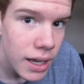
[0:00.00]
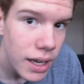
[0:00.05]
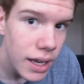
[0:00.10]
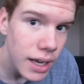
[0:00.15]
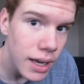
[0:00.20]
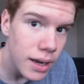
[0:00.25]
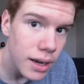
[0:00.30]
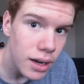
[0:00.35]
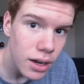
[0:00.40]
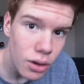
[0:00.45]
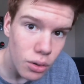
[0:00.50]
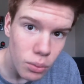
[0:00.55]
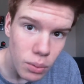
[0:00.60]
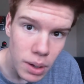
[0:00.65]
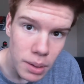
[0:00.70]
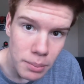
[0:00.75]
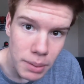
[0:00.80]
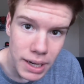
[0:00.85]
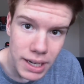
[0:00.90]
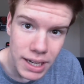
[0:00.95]
in
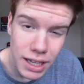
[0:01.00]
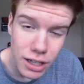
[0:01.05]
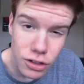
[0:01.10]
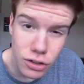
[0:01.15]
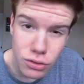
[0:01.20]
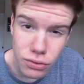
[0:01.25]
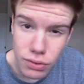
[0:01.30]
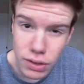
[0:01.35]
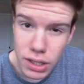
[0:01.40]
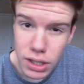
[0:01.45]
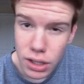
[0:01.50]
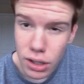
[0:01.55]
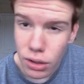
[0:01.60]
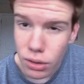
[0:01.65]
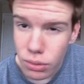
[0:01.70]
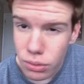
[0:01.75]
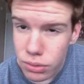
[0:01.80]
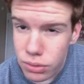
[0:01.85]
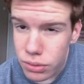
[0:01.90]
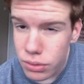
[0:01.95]
one of my next
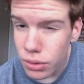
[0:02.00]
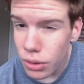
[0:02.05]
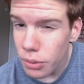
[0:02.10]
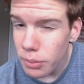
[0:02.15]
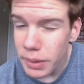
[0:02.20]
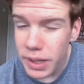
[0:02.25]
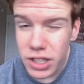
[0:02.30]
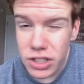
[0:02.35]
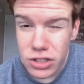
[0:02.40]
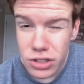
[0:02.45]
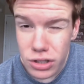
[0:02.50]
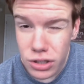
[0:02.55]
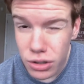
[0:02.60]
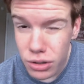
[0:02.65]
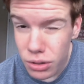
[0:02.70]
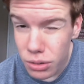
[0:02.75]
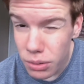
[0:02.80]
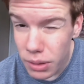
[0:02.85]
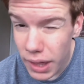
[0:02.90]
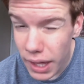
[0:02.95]
videos. So make sure you
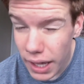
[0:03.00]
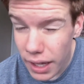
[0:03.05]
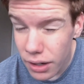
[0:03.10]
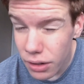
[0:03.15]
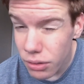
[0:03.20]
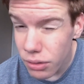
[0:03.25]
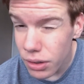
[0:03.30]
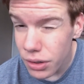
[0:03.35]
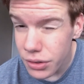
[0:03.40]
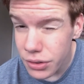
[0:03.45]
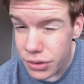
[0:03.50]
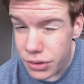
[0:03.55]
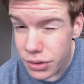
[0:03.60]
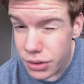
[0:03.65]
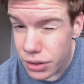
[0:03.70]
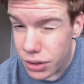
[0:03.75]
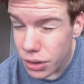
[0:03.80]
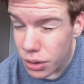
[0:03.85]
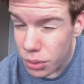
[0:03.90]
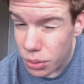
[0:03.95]
do that, or else
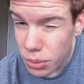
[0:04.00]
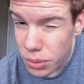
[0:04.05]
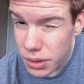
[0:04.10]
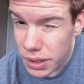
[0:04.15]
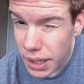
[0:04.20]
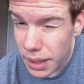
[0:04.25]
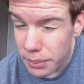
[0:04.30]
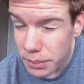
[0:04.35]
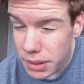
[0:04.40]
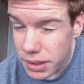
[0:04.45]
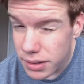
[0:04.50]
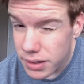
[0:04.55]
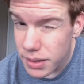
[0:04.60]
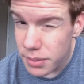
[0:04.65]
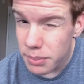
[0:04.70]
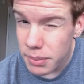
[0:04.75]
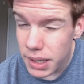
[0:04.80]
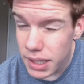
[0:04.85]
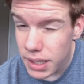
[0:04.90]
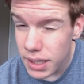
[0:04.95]
you will not be
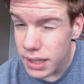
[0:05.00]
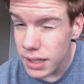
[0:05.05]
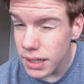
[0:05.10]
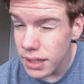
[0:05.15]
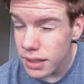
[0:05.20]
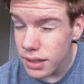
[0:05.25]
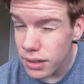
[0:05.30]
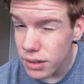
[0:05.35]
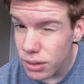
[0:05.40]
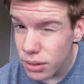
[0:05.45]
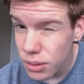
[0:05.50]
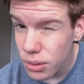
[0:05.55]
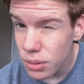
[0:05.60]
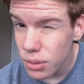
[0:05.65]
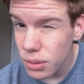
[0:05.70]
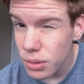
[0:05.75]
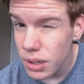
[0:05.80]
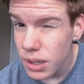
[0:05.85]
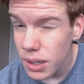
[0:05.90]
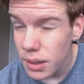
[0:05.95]
submitted
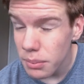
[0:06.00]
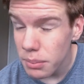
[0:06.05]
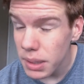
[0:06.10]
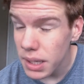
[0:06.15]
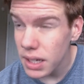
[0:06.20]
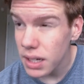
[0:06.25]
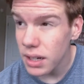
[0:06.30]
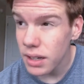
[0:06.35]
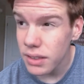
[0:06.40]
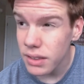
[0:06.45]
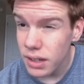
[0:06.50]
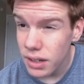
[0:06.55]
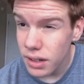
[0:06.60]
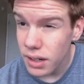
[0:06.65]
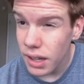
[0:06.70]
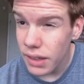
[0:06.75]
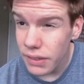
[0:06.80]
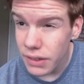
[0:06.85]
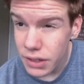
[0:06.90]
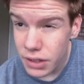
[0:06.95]
into being on
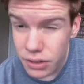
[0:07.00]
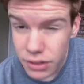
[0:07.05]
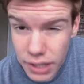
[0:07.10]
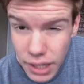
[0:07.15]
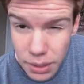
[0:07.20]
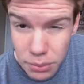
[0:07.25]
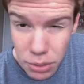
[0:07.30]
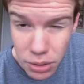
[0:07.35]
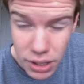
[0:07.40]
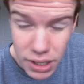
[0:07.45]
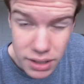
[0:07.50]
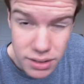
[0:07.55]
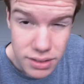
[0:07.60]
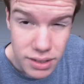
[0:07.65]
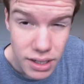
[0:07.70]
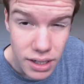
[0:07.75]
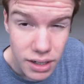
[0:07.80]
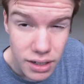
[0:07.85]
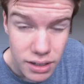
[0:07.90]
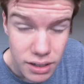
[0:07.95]
there. And then your name will get
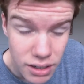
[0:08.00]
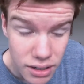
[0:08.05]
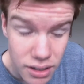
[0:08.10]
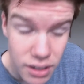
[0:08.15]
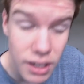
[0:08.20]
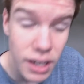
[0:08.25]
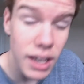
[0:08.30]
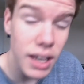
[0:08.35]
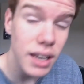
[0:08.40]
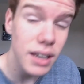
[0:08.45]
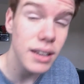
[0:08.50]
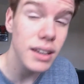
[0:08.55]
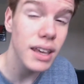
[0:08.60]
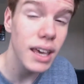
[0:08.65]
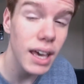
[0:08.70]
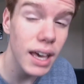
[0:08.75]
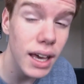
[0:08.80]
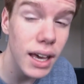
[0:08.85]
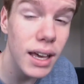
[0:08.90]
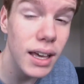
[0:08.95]
set on here, and
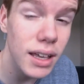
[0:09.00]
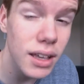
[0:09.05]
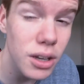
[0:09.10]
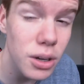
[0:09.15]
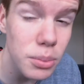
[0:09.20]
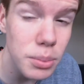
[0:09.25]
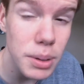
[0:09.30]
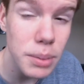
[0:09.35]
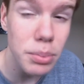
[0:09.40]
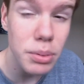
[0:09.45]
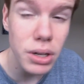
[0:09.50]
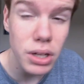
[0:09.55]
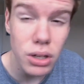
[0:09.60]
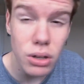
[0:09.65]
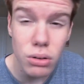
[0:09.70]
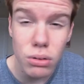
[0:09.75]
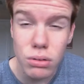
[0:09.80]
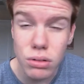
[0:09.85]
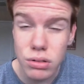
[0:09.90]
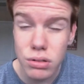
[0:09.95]
yeah, it'll be pretty
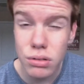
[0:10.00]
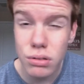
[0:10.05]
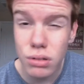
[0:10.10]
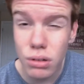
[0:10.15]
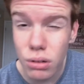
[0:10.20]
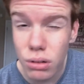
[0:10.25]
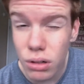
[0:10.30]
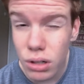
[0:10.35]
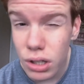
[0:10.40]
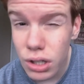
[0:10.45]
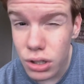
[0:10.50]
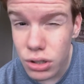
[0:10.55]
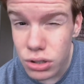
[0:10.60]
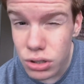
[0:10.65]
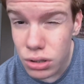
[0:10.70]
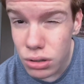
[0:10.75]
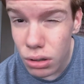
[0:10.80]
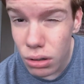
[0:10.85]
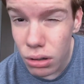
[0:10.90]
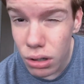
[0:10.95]
cool. So totally, you
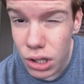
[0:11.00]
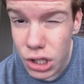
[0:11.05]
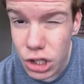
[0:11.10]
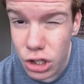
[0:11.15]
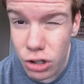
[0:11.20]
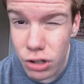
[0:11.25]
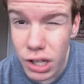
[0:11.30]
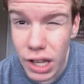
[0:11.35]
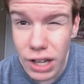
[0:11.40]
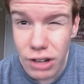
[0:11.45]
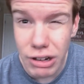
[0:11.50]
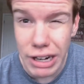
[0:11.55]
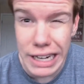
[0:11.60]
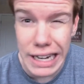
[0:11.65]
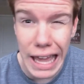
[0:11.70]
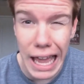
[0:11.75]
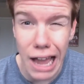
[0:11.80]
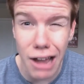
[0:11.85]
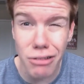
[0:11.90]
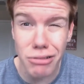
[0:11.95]
should totally do it, like, right
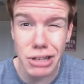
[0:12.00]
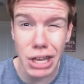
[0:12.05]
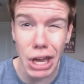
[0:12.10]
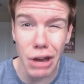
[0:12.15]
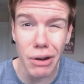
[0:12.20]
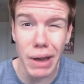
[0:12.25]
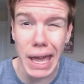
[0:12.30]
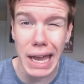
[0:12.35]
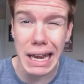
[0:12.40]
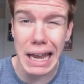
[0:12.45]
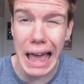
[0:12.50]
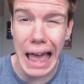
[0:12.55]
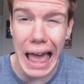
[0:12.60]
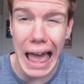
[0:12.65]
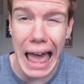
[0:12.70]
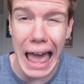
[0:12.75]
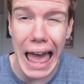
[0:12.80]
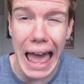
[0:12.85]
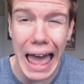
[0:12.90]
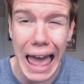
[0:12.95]
now. Do it!
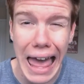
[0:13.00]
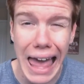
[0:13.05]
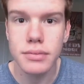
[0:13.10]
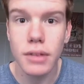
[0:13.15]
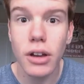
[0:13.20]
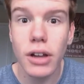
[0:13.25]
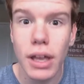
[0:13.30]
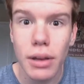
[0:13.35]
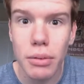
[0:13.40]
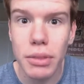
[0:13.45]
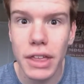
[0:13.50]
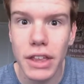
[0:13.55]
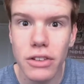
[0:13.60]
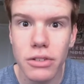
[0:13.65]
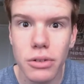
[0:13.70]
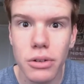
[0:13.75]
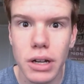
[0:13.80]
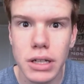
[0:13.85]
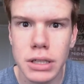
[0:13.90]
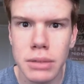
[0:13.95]
Okay, well, thanks
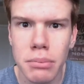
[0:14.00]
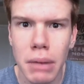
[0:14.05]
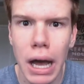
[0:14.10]
for watching.